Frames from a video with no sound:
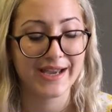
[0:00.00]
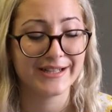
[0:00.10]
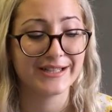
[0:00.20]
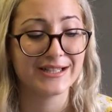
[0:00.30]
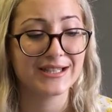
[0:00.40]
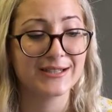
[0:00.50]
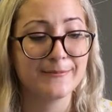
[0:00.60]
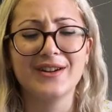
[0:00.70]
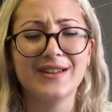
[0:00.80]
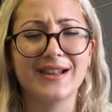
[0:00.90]
And
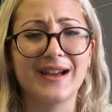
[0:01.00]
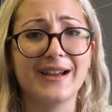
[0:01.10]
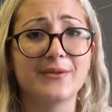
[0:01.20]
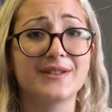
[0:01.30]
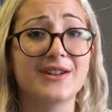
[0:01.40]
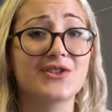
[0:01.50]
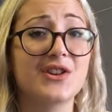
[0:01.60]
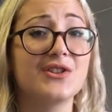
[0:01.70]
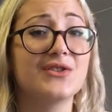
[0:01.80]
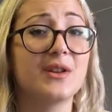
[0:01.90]
I'm not gonna lie, I was
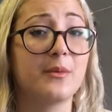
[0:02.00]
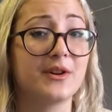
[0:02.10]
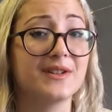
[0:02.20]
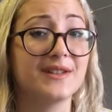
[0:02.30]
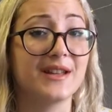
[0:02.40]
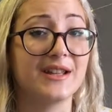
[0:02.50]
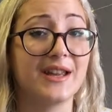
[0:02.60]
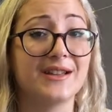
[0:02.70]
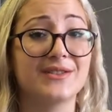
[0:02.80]
actually into the piercing idea,